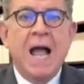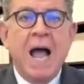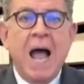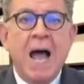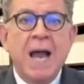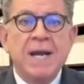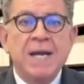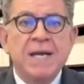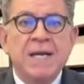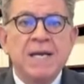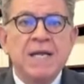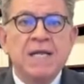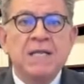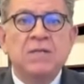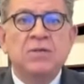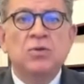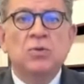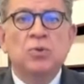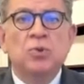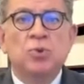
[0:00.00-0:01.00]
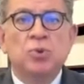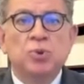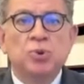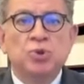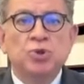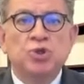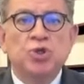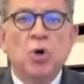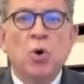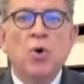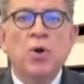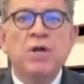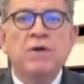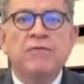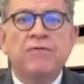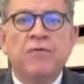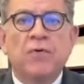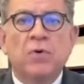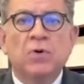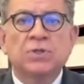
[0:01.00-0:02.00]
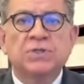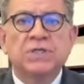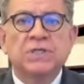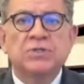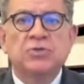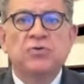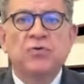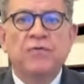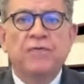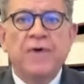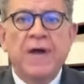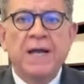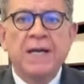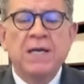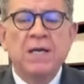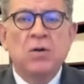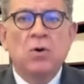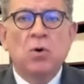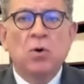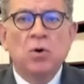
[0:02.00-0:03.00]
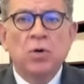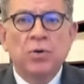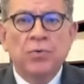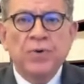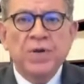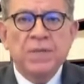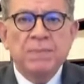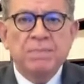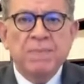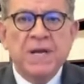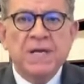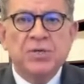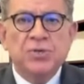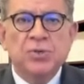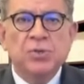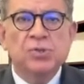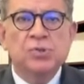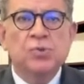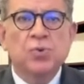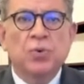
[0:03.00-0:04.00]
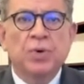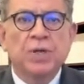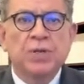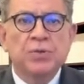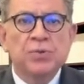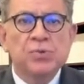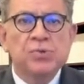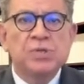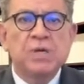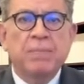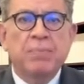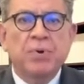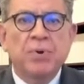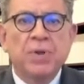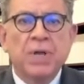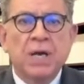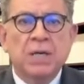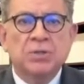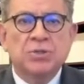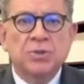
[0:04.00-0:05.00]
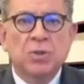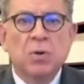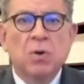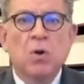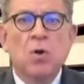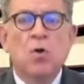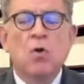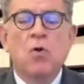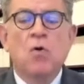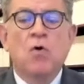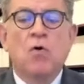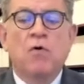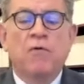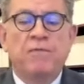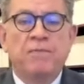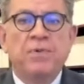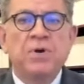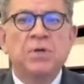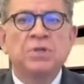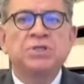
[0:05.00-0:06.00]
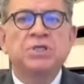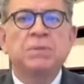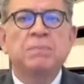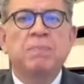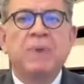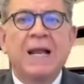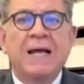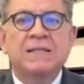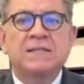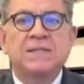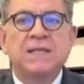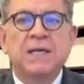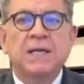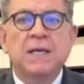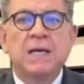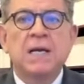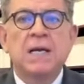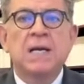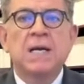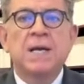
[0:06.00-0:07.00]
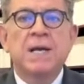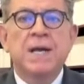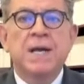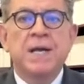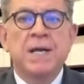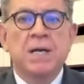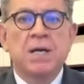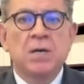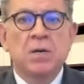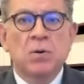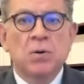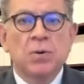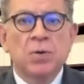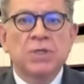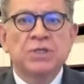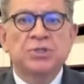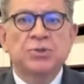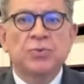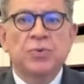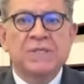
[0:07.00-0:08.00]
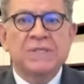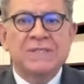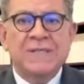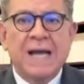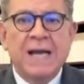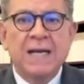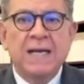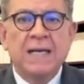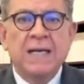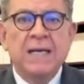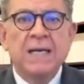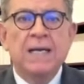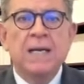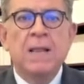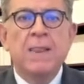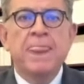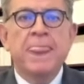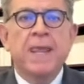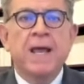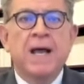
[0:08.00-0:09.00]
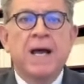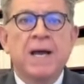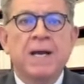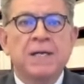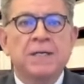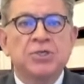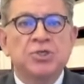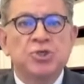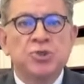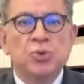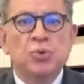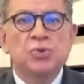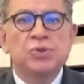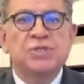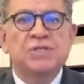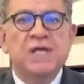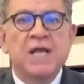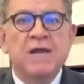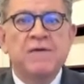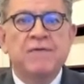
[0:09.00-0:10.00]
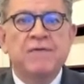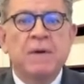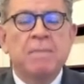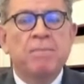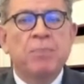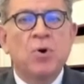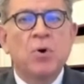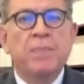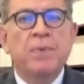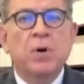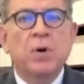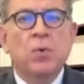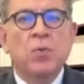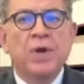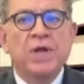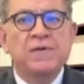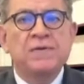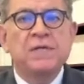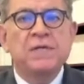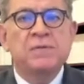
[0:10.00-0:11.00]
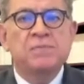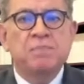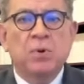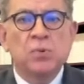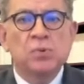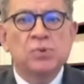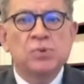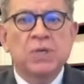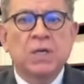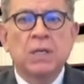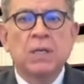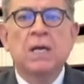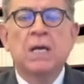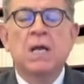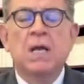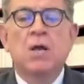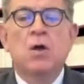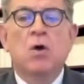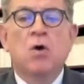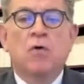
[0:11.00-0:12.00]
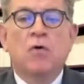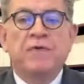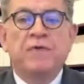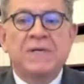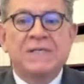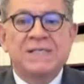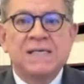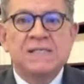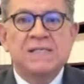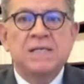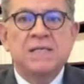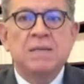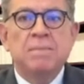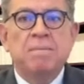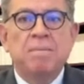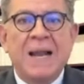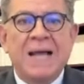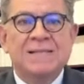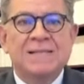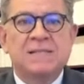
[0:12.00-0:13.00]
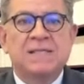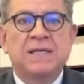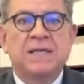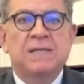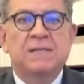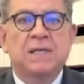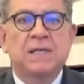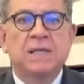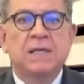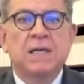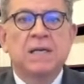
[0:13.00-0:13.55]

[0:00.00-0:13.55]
and need to join forces to find concrete measures to reduce the production of virgin plastic, encourage recycling, and ensure safe and proper waste disposal of existing plastics,